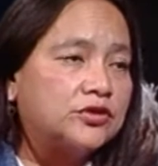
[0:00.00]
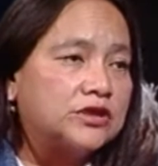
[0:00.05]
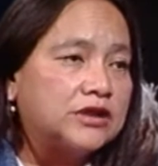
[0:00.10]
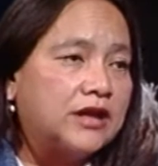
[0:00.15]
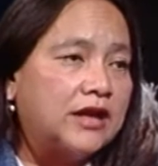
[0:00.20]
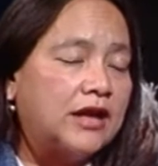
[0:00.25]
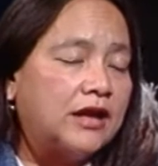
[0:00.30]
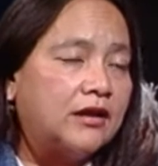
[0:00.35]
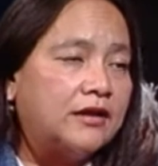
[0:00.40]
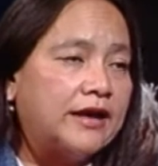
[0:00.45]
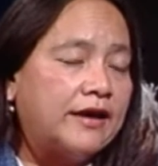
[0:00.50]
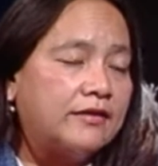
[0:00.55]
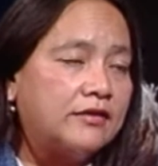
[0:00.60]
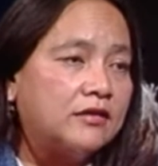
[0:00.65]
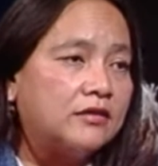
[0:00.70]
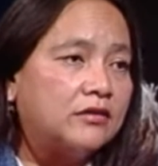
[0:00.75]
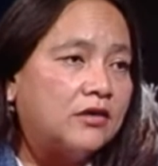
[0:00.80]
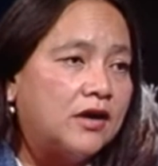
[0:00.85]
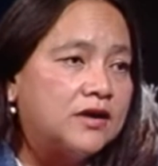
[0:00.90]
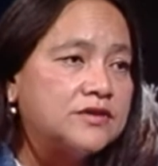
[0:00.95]
title at the
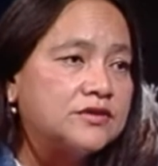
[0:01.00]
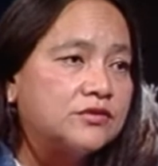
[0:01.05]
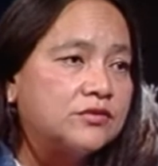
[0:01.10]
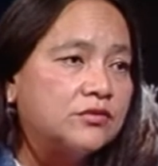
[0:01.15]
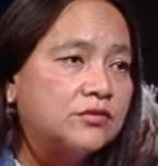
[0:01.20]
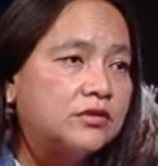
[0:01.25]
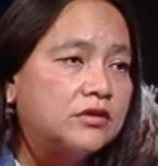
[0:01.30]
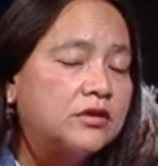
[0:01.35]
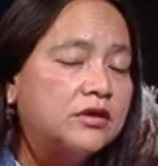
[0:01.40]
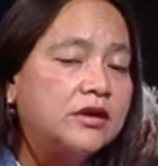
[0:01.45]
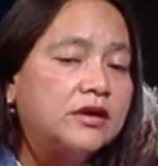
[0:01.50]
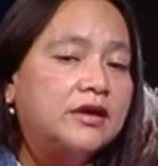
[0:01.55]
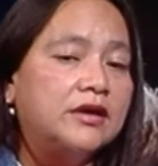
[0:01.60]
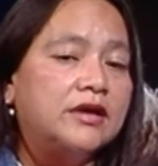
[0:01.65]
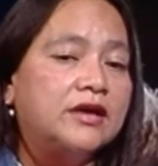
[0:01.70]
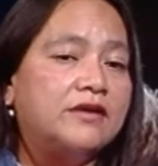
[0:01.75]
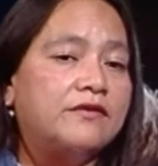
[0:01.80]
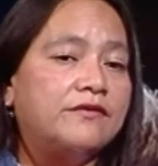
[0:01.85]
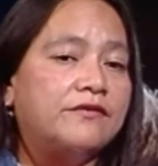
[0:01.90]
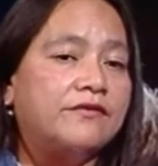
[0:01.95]
law school.
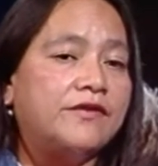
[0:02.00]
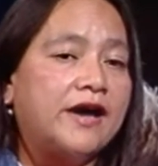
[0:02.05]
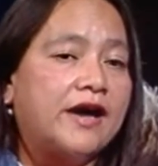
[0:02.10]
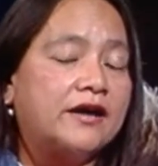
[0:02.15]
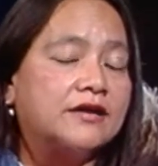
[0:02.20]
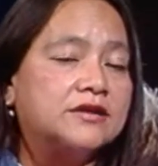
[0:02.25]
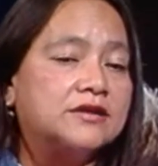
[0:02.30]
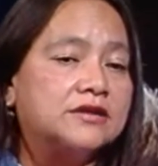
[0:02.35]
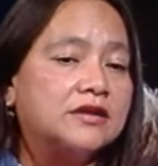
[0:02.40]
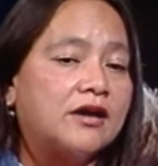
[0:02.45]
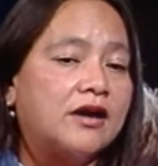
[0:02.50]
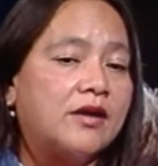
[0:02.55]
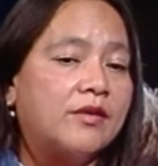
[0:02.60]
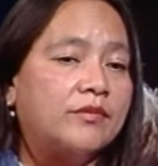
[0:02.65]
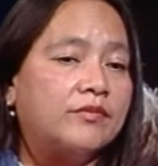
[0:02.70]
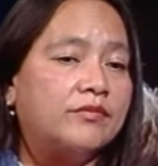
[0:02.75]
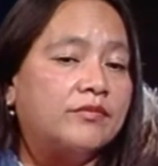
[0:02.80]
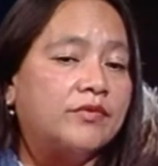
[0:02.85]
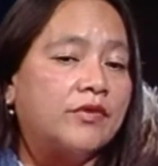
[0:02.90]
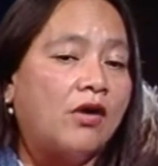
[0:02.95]
In fact,
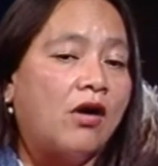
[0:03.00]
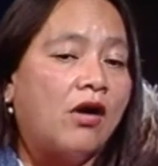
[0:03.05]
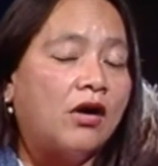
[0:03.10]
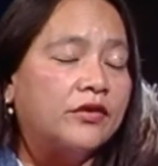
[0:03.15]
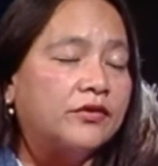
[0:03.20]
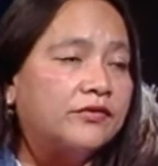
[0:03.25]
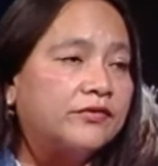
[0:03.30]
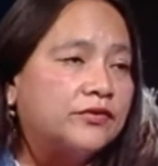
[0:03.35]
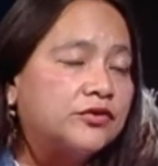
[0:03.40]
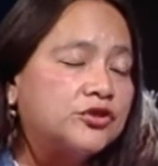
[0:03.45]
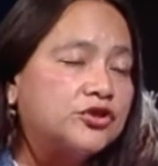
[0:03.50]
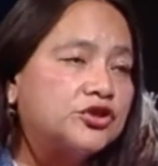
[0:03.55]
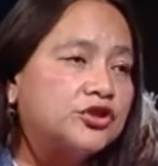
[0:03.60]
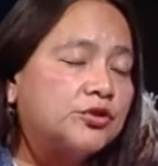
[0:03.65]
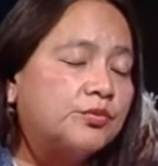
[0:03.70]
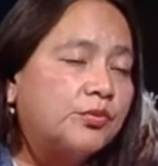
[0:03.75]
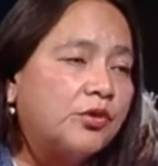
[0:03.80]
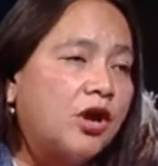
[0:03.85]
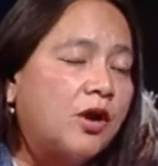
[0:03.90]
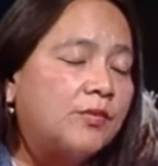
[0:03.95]
all the first-year
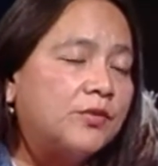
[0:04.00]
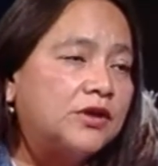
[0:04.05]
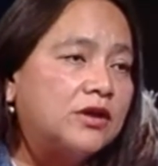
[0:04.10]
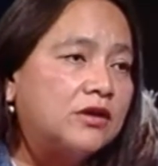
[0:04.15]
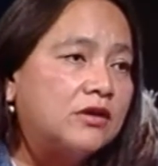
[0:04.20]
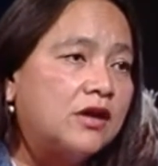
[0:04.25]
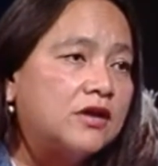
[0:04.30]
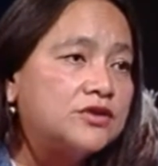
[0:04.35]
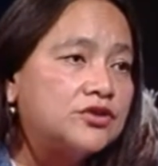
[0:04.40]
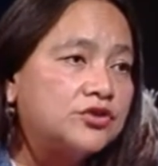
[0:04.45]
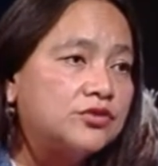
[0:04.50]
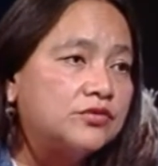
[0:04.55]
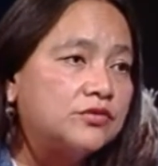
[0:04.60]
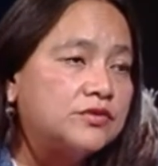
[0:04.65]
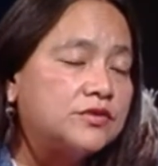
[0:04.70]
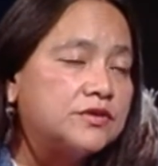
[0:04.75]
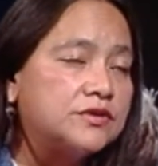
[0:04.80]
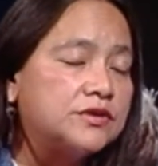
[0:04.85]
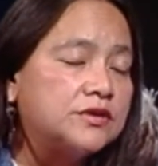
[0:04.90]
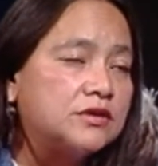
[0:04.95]
property law
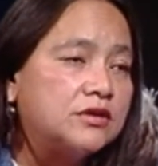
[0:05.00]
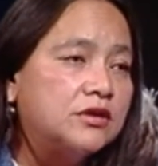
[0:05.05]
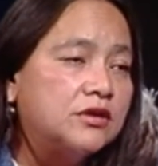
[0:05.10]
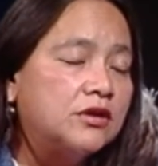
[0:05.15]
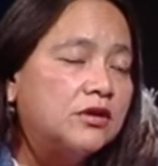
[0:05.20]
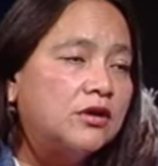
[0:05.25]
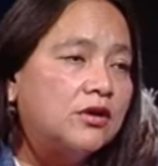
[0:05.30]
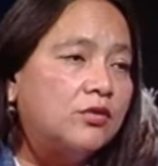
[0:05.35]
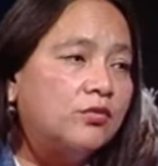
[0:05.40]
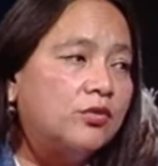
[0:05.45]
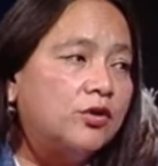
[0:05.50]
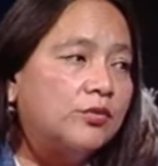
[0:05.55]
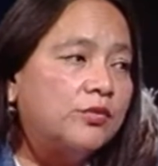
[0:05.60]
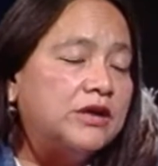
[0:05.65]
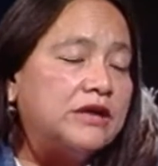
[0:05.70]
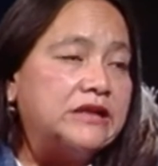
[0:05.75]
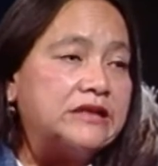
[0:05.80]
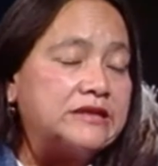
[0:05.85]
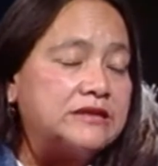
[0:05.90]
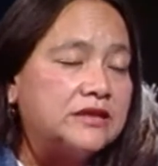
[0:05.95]
students will be
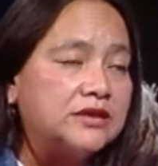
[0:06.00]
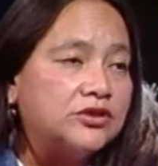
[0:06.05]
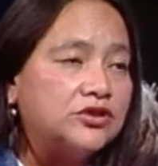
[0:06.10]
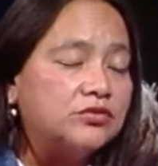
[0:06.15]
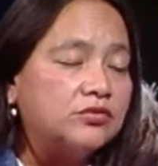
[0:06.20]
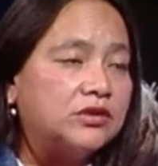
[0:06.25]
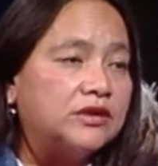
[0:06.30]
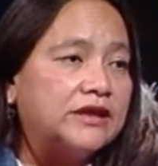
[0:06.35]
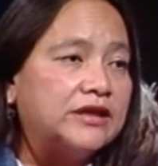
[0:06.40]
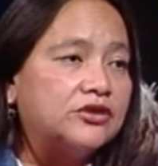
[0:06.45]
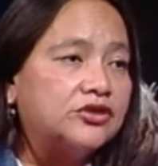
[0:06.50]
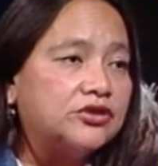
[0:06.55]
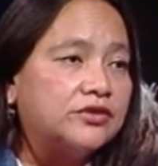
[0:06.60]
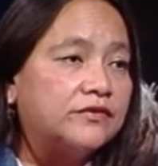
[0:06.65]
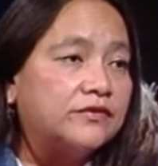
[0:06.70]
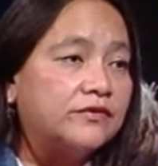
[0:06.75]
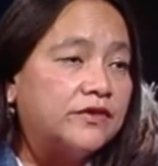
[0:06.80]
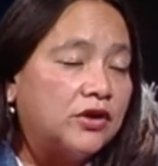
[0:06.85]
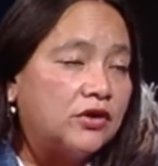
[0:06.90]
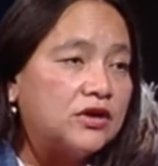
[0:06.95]
listening to a lecture
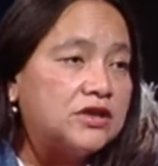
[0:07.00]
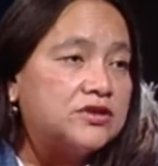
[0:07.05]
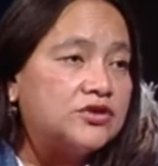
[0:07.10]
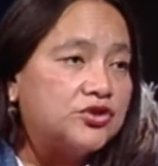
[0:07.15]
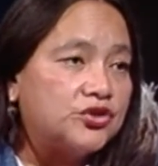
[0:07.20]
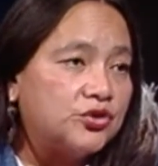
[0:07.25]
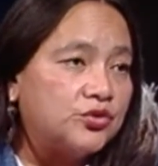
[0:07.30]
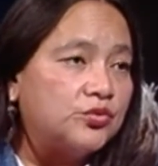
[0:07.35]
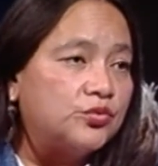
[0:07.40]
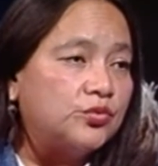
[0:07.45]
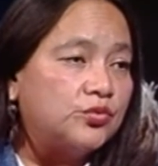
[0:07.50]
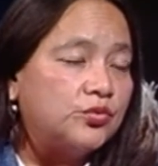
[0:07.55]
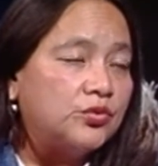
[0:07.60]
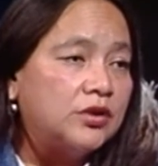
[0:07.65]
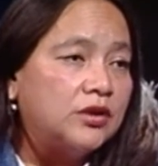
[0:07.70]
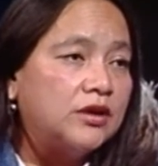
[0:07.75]
fairly soon,